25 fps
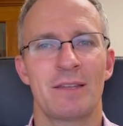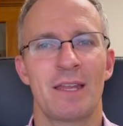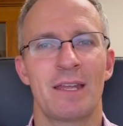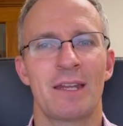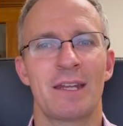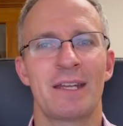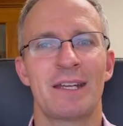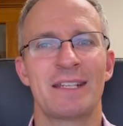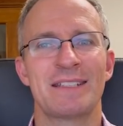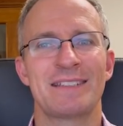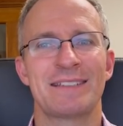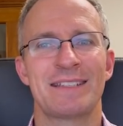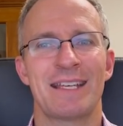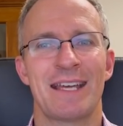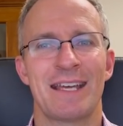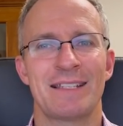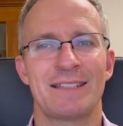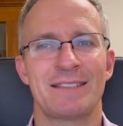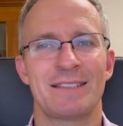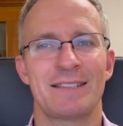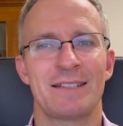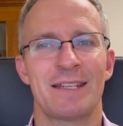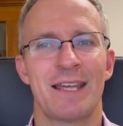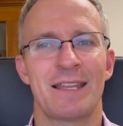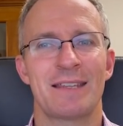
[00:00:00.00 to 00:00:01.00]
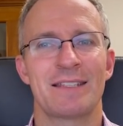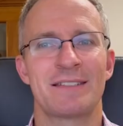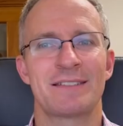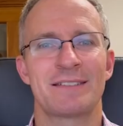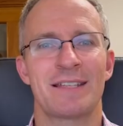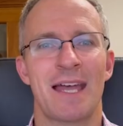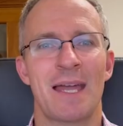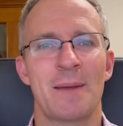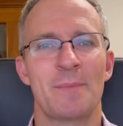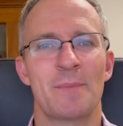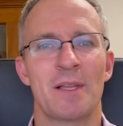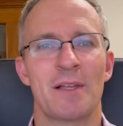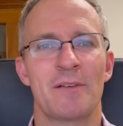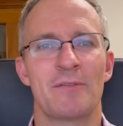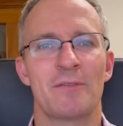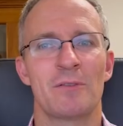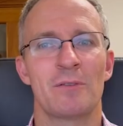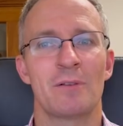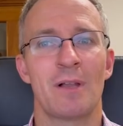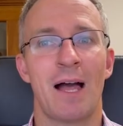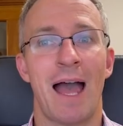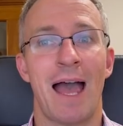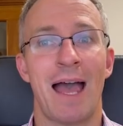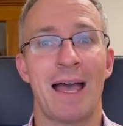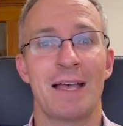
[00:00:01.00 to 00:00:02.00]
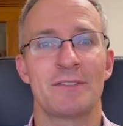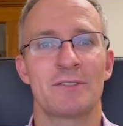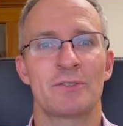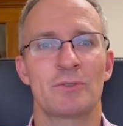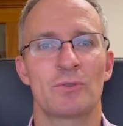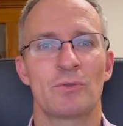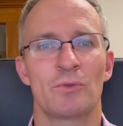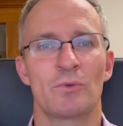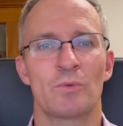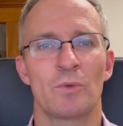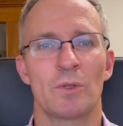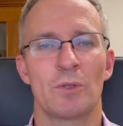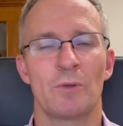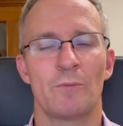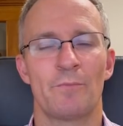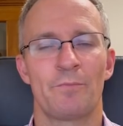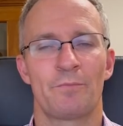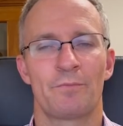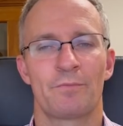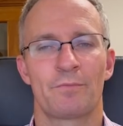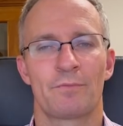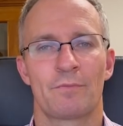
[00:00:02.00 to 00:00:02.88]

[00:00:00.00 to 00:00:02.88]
that it is tested at the same level as goodwill.